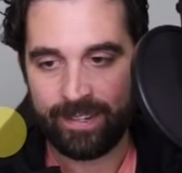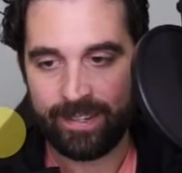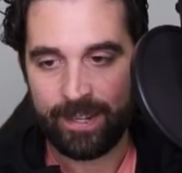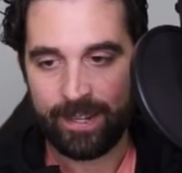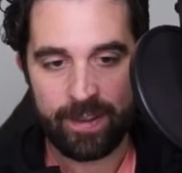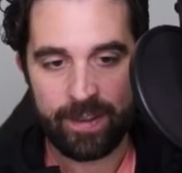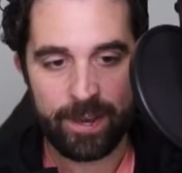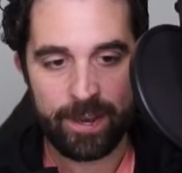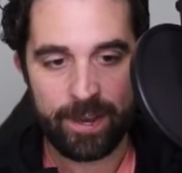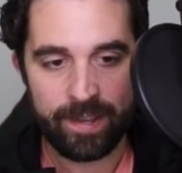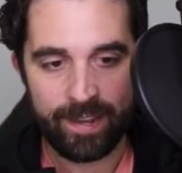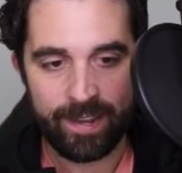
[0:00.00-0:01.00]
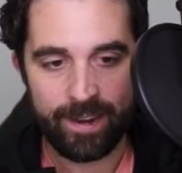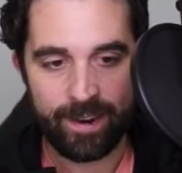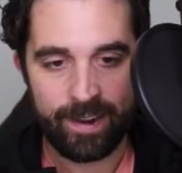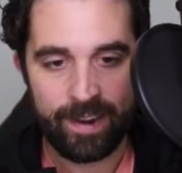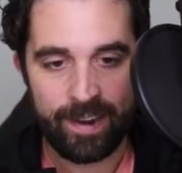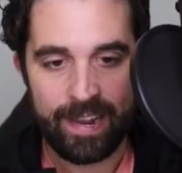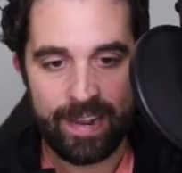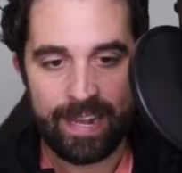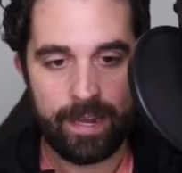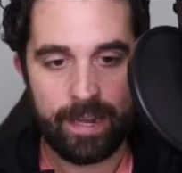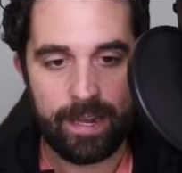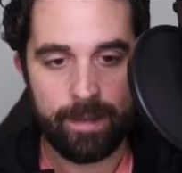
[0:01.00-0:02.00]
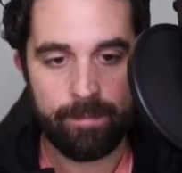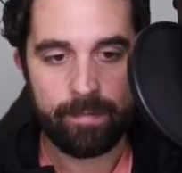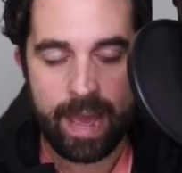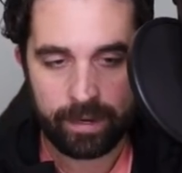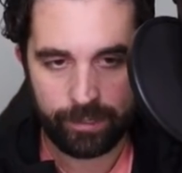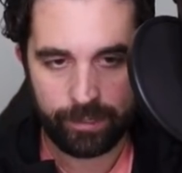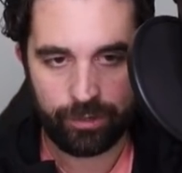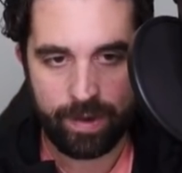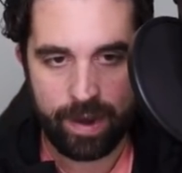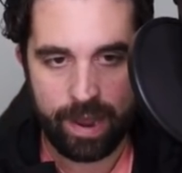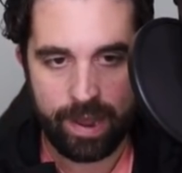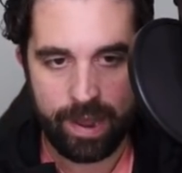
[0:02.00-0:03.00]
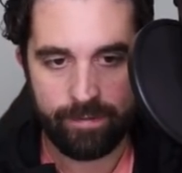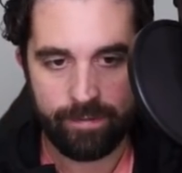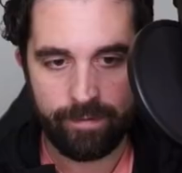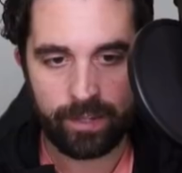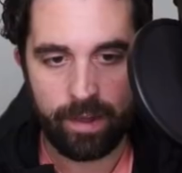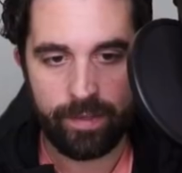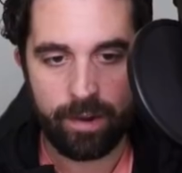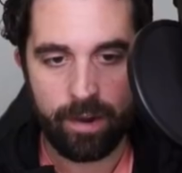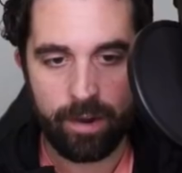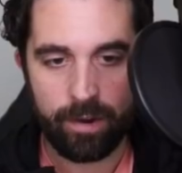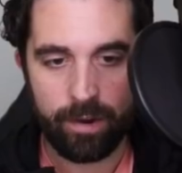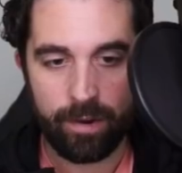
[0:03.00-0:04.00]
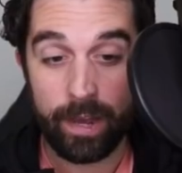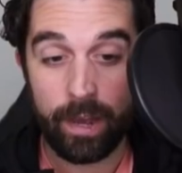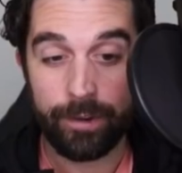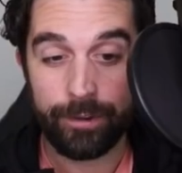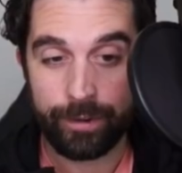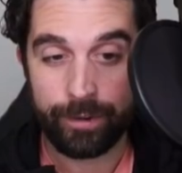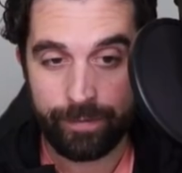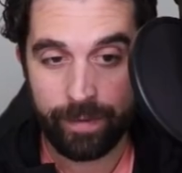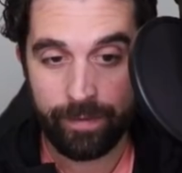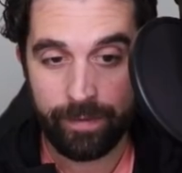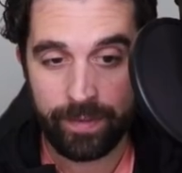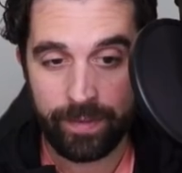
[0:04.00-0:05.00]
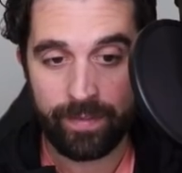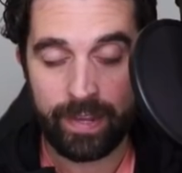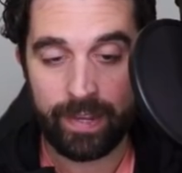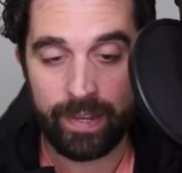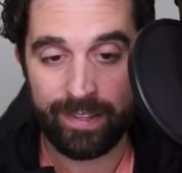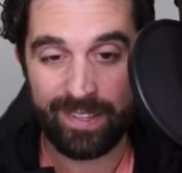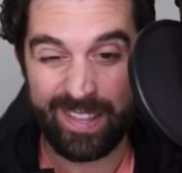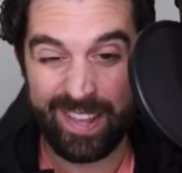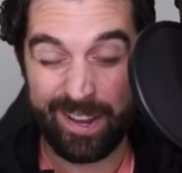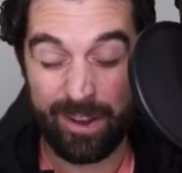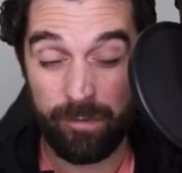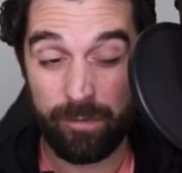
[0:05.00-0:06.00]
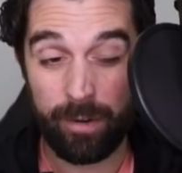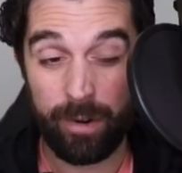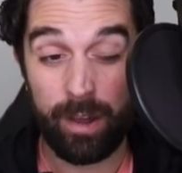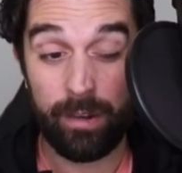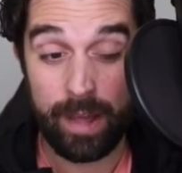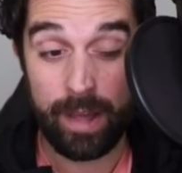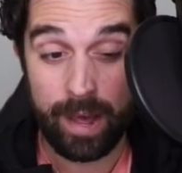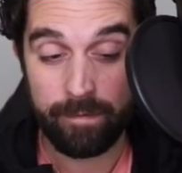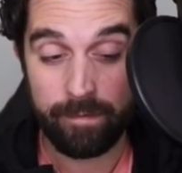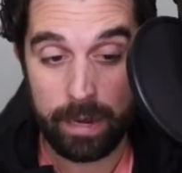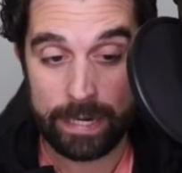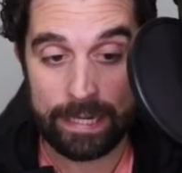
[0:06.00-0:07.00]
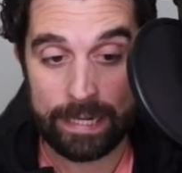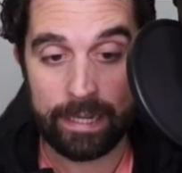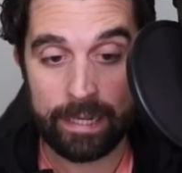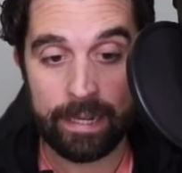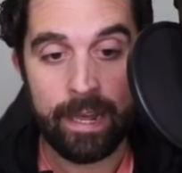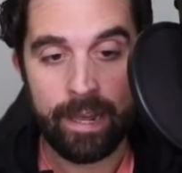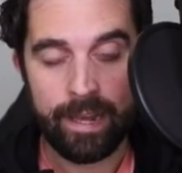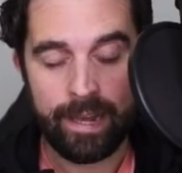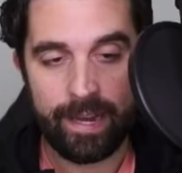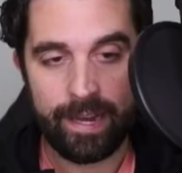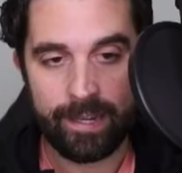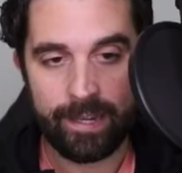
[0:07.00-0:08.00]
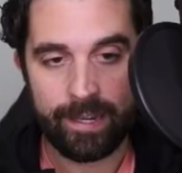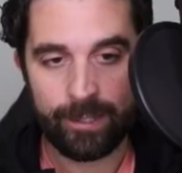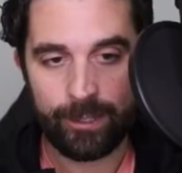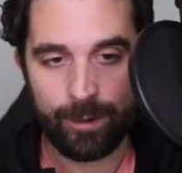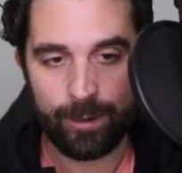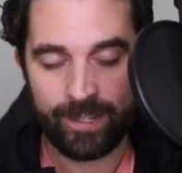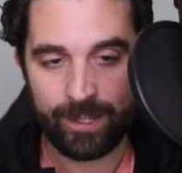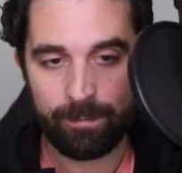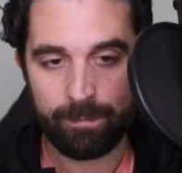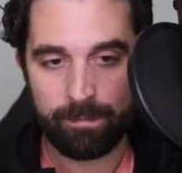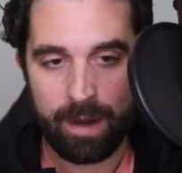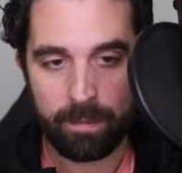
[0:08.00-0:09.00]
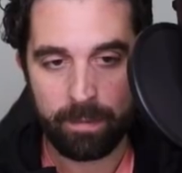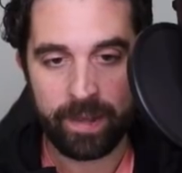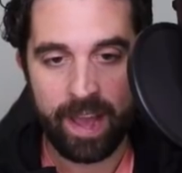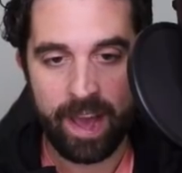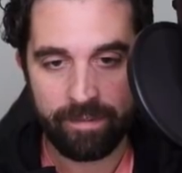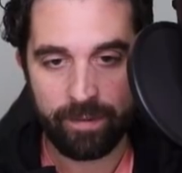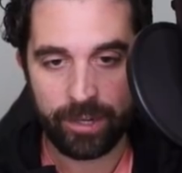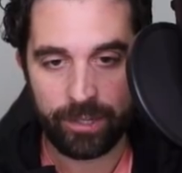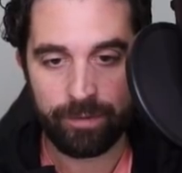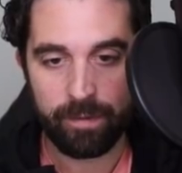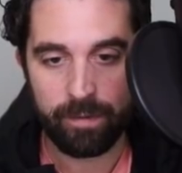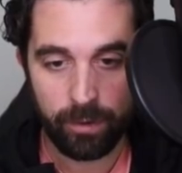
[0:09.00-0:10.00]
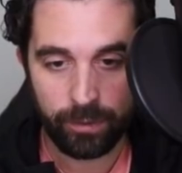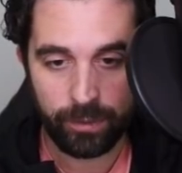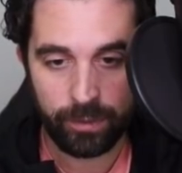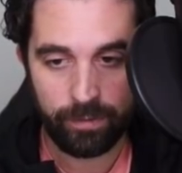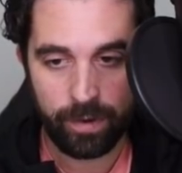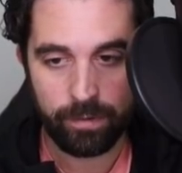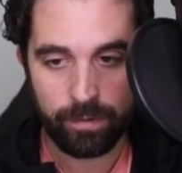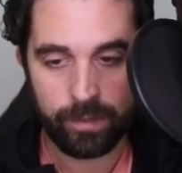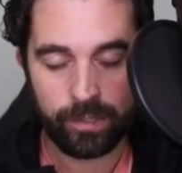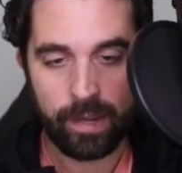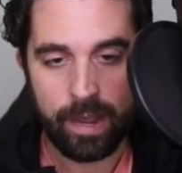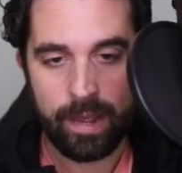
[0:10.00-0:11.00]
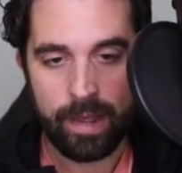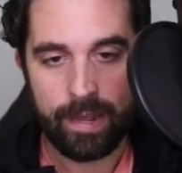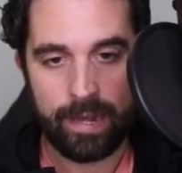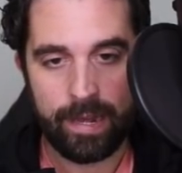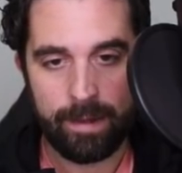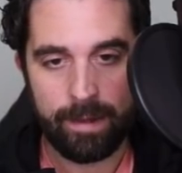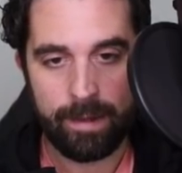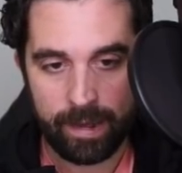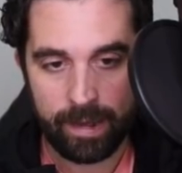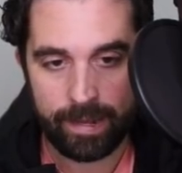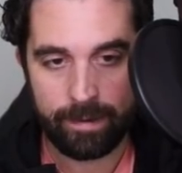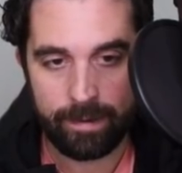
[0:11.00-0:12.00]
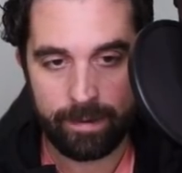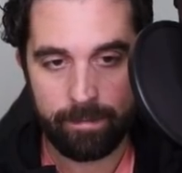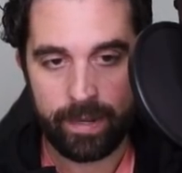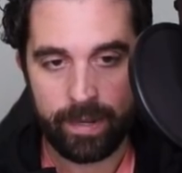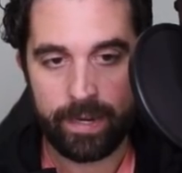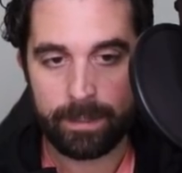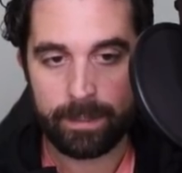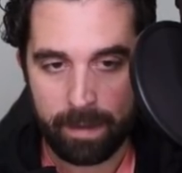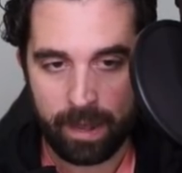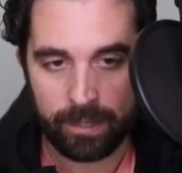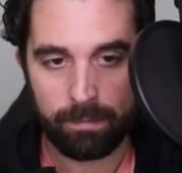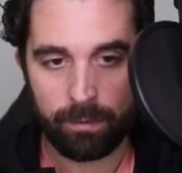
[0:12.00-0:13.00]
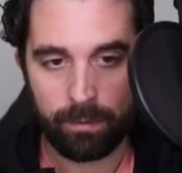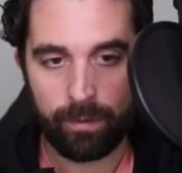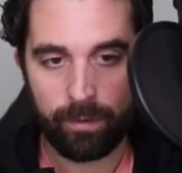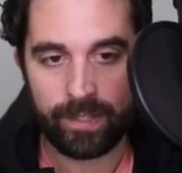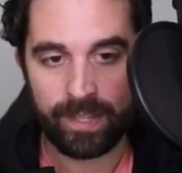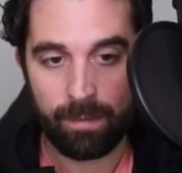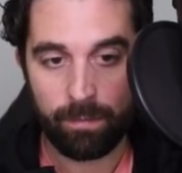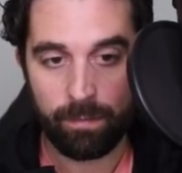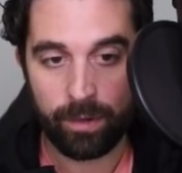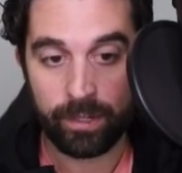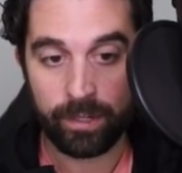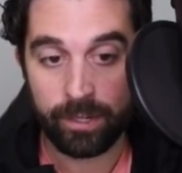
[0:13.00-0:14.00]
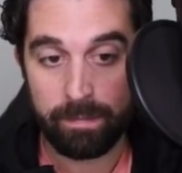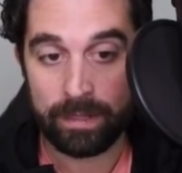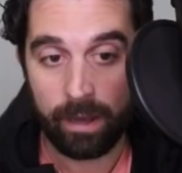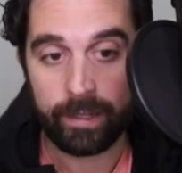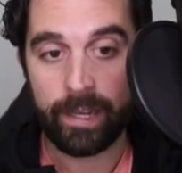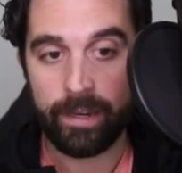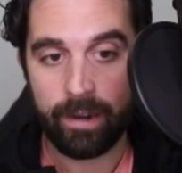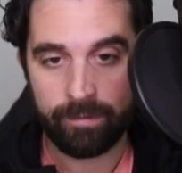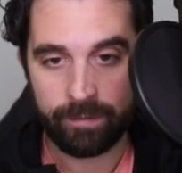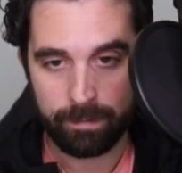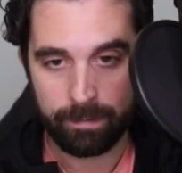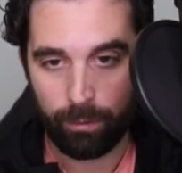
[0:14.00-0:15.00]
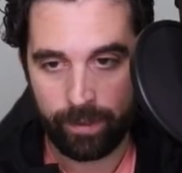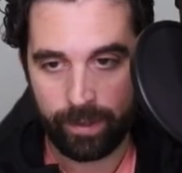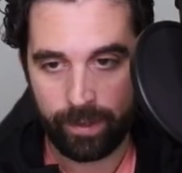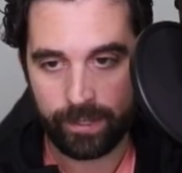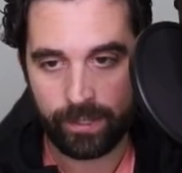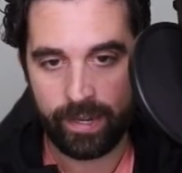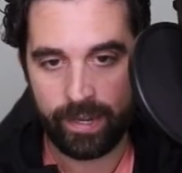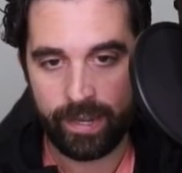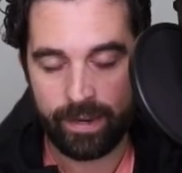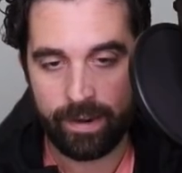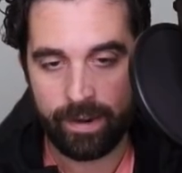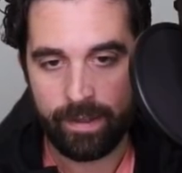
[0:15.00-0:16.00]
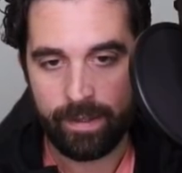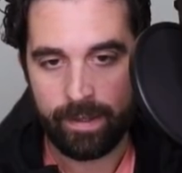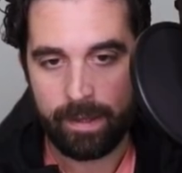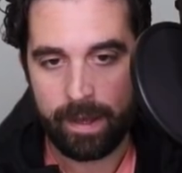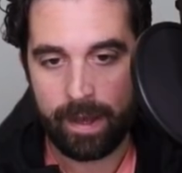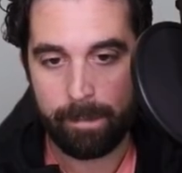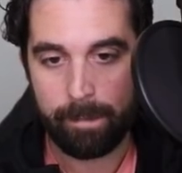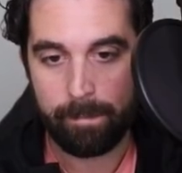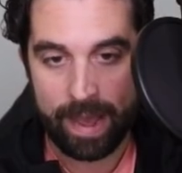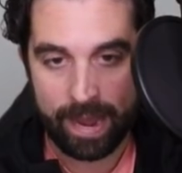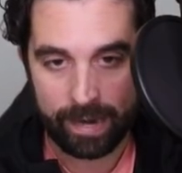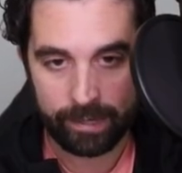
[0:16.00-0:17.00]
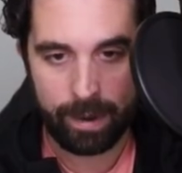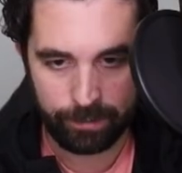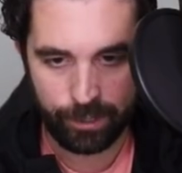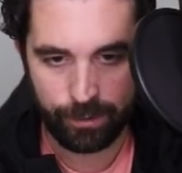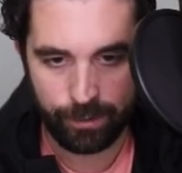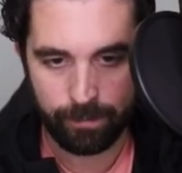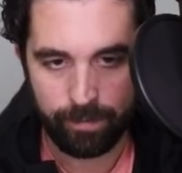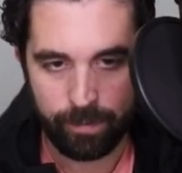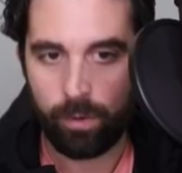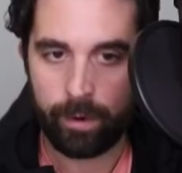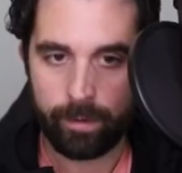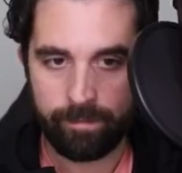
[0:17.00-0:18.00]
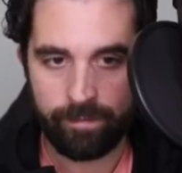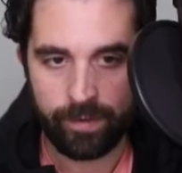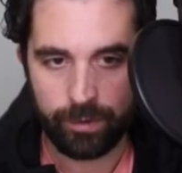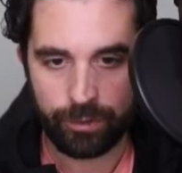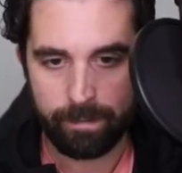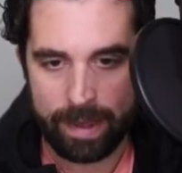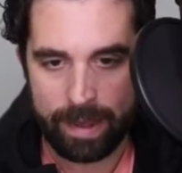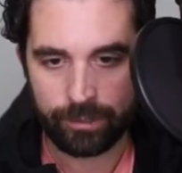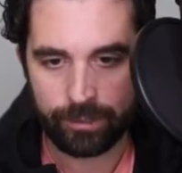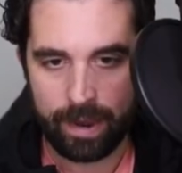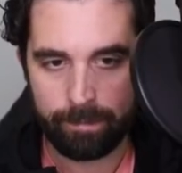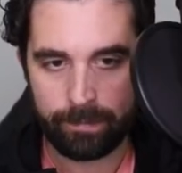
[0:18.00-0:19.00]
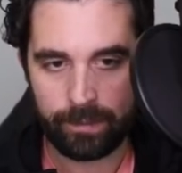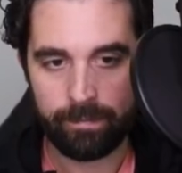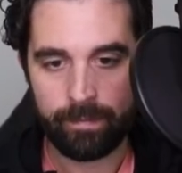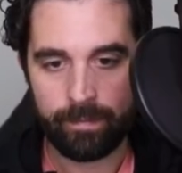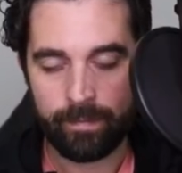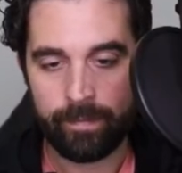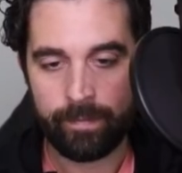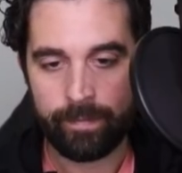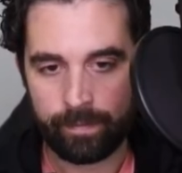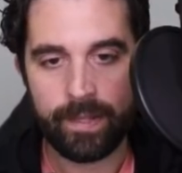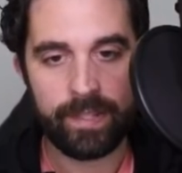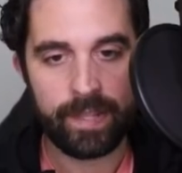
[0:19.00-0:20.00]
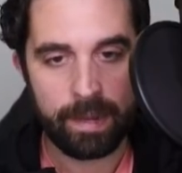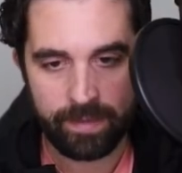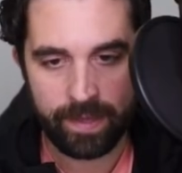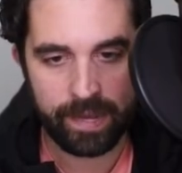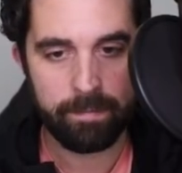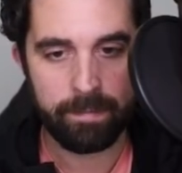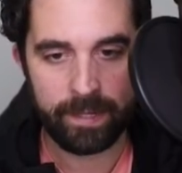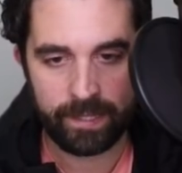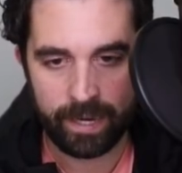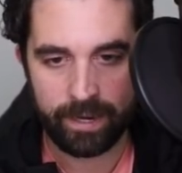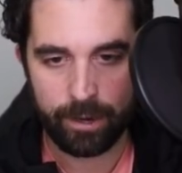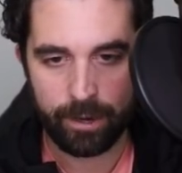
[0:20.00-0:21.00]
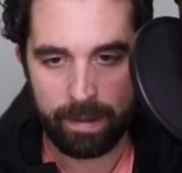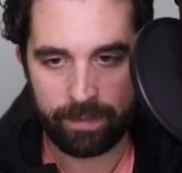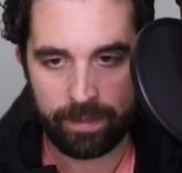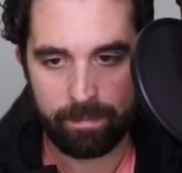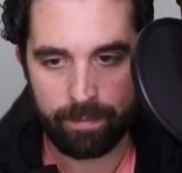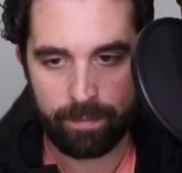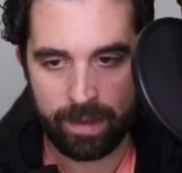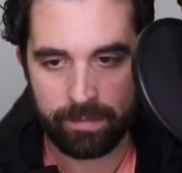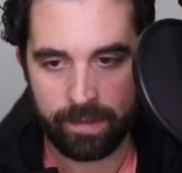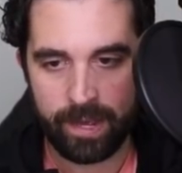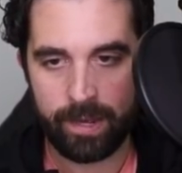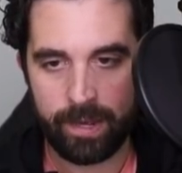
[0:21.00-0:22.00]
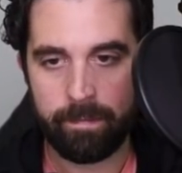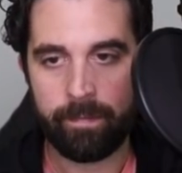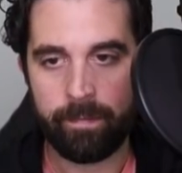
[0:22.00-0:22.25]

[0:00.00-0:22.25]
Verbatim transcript: video here, Catalyst drives, there are only 150 of these. They go for a lot of money. So this is probably out of reach for most folks, but it is possible that someone could be lucky enough to pull this in Pack Drop 2 or future Pack Drops. Same thing can be said here about the Prime key.